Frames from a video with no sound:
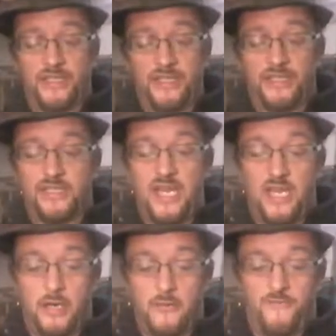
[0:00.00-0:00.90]
I just
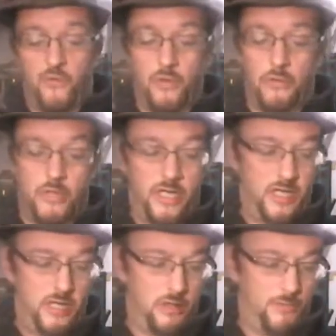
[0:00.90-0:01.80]
can't afford
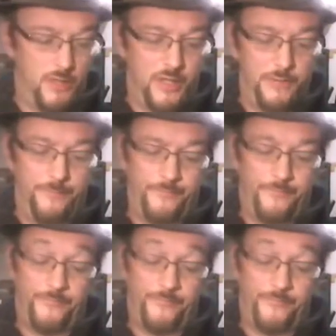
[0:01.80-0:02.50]
right now, but